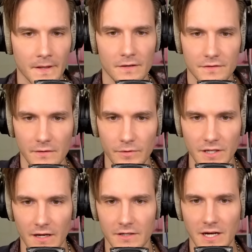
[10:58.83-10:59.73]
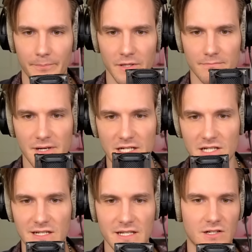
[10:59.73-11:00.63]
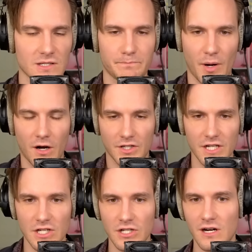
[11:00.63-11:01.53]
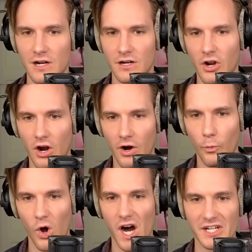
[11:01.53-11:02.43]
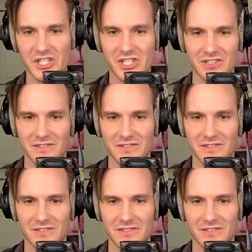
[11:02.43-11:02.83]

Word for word: See, we got a couple of men in legal parking, not on our watch.